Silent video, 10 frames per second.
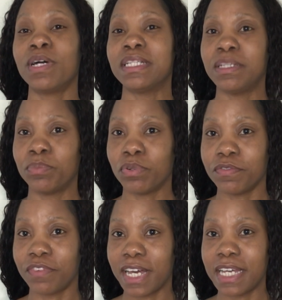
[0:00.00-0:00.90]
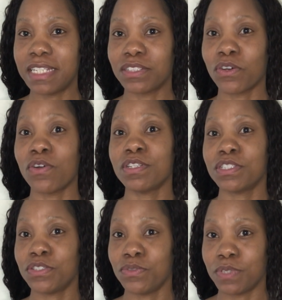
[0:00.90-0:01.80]
it provides all
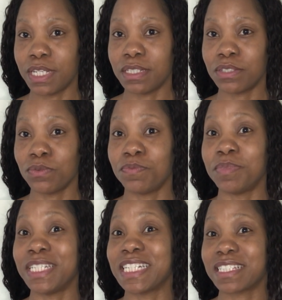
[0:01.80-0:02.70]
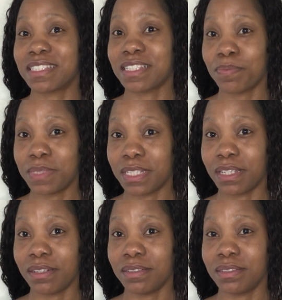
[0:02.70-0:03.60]
students who've been
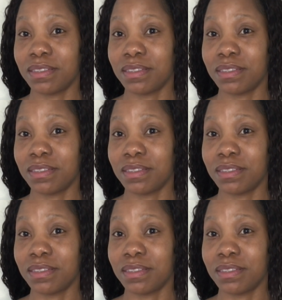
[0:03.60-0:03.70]
accepted.